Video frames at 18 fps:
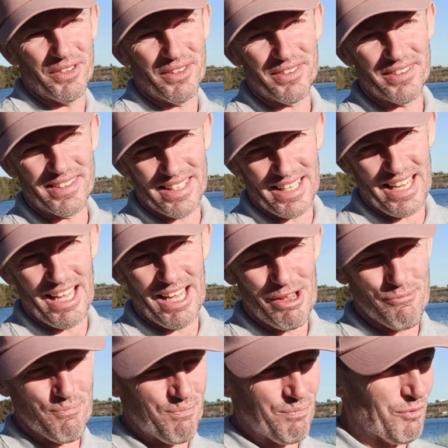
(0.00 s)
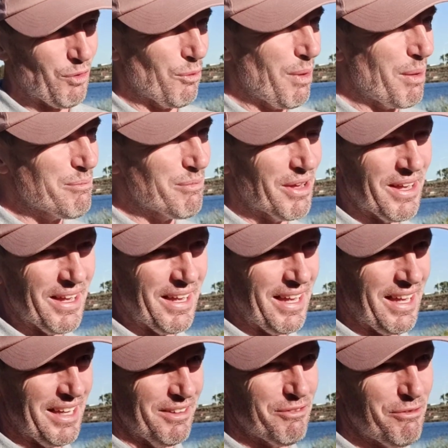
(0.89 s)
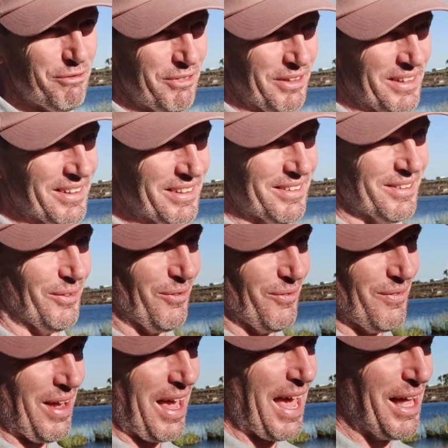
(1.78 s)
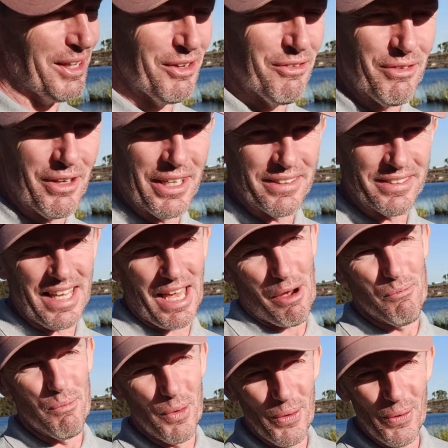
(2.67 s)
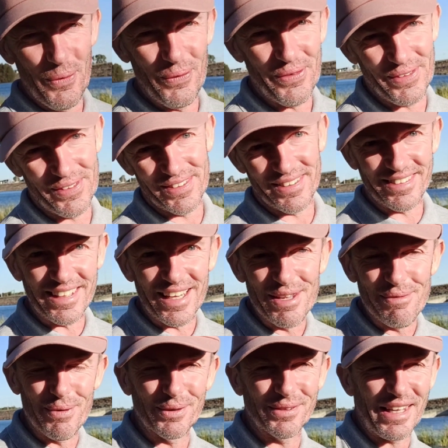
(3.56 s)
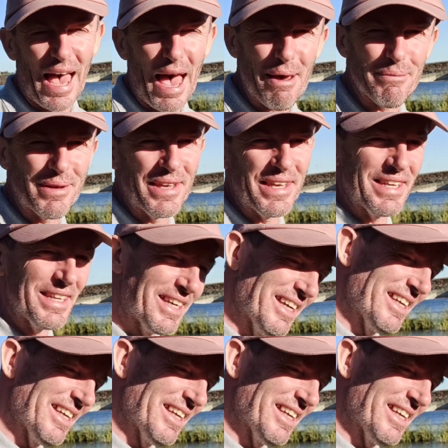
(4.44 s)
Just remember, fitness will elevate our mood and just keep us happy